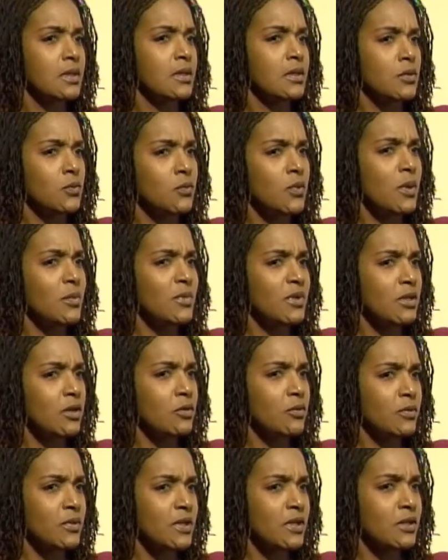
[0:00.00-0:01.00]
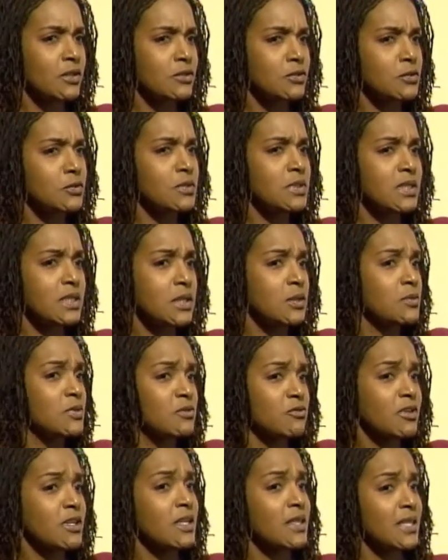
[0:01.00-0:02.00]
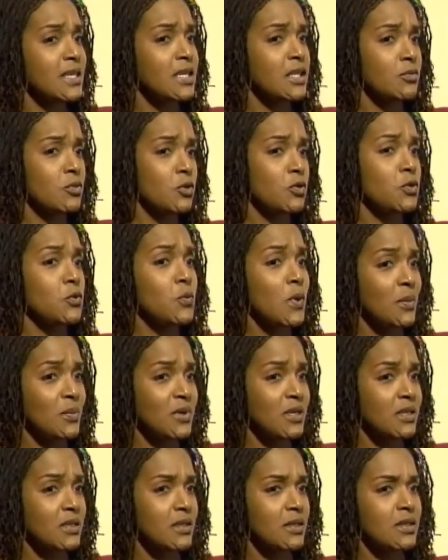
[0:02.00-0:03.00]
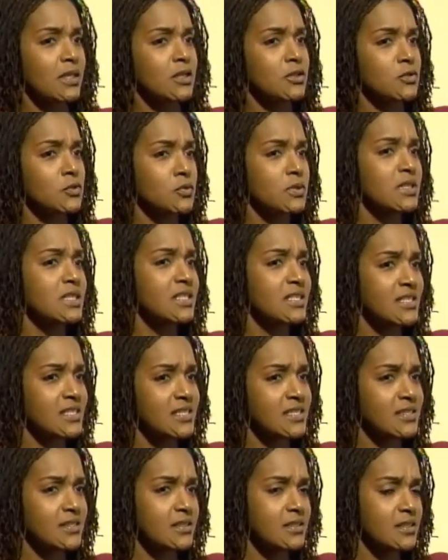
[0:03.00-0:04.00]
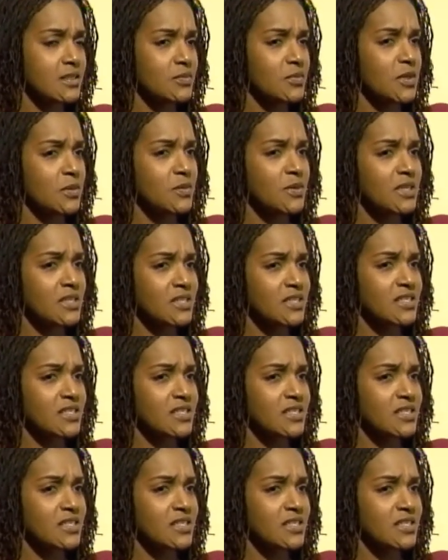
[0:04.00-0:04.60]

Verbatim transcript: women out there do need he was really thinking about the women they do need assistance maybe this is